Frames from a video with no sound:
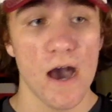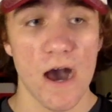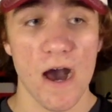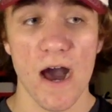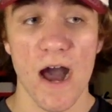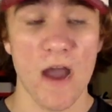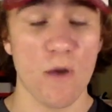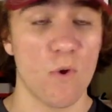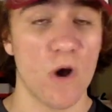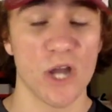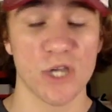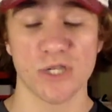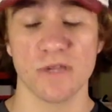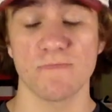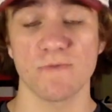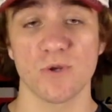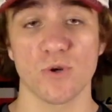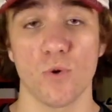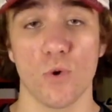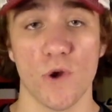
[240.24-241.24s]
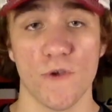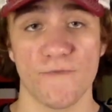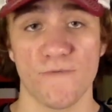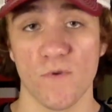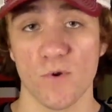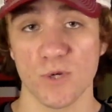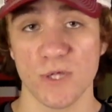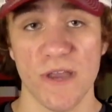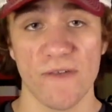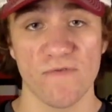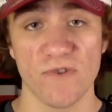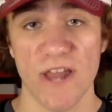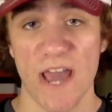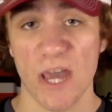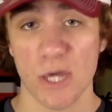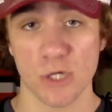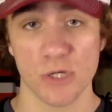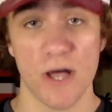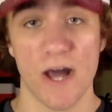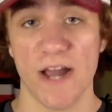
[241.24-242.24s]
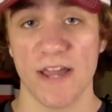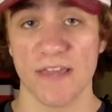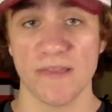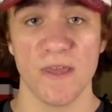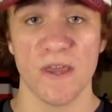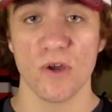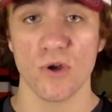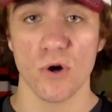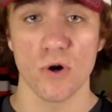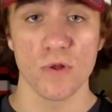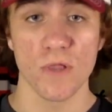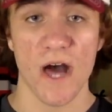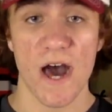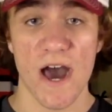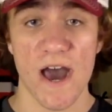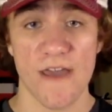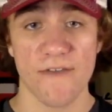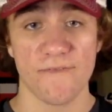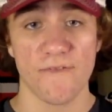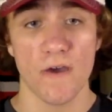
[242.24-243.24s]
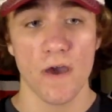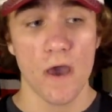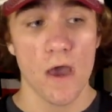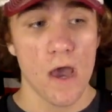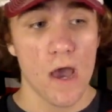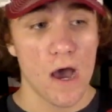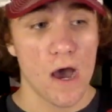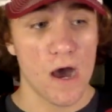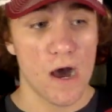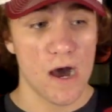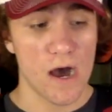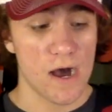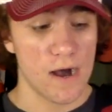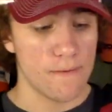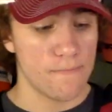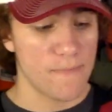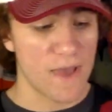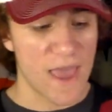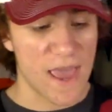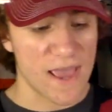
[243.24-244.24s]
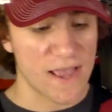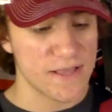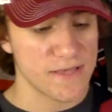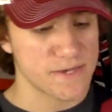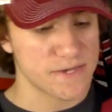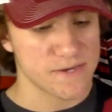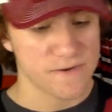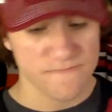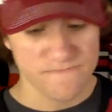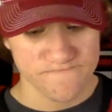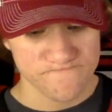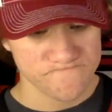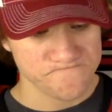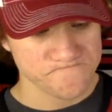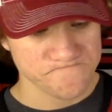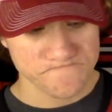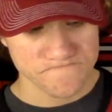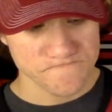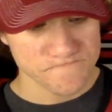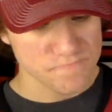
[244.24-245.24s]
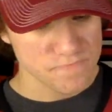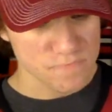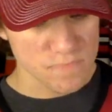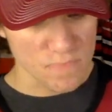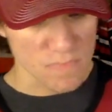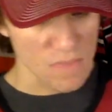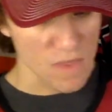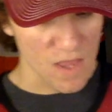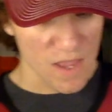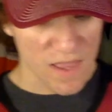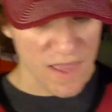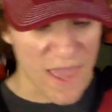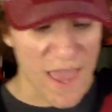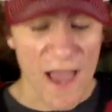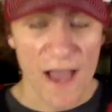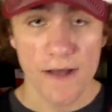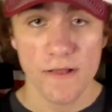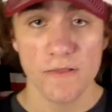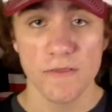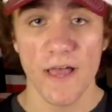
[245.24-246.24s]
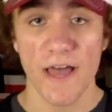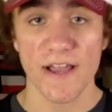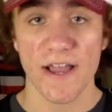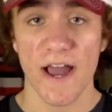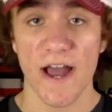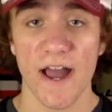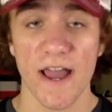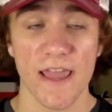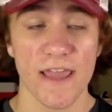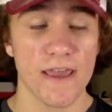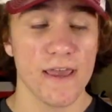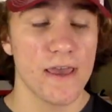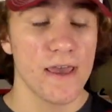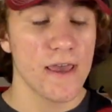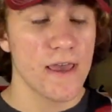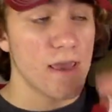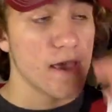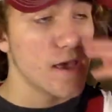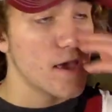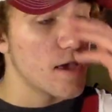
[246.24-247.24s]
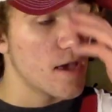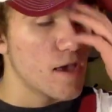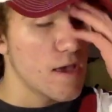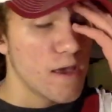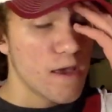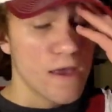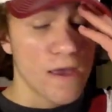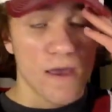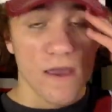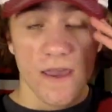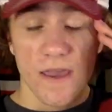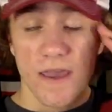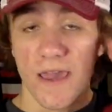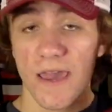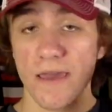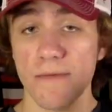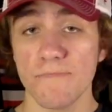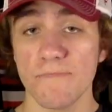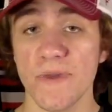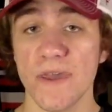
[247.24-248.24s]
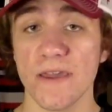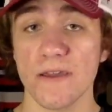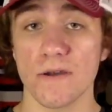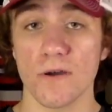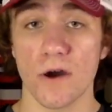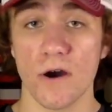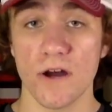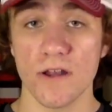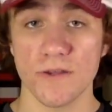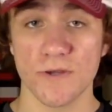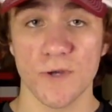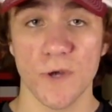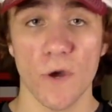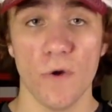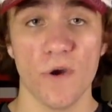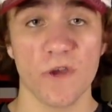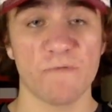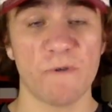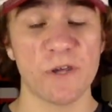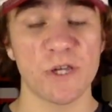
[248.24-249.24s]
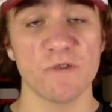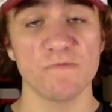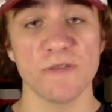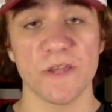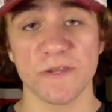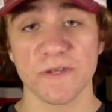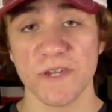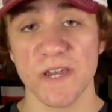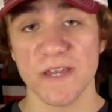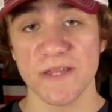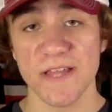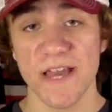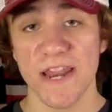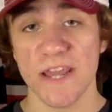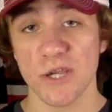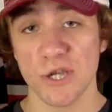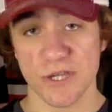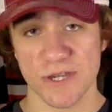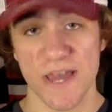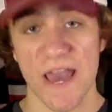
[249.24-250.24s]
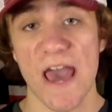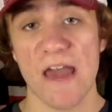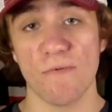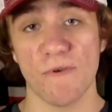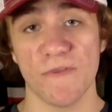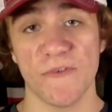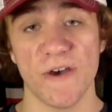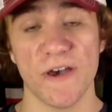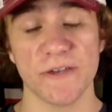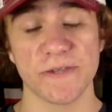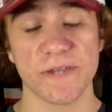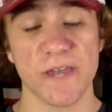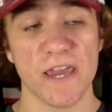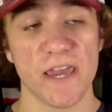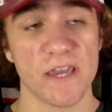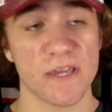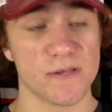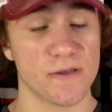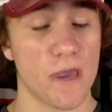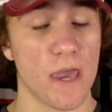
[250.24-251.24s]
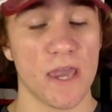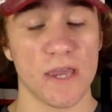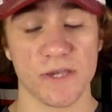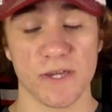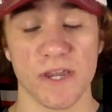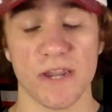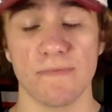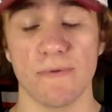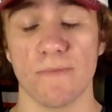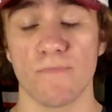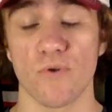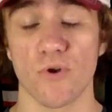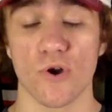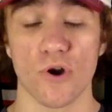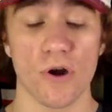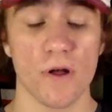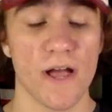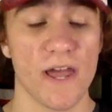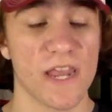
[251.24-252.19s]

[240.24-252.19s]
I watched him score his first ever National Hockey League goal live. And yeah, like I him being gone too, especially with the season that he just had with us, is going to be brutal.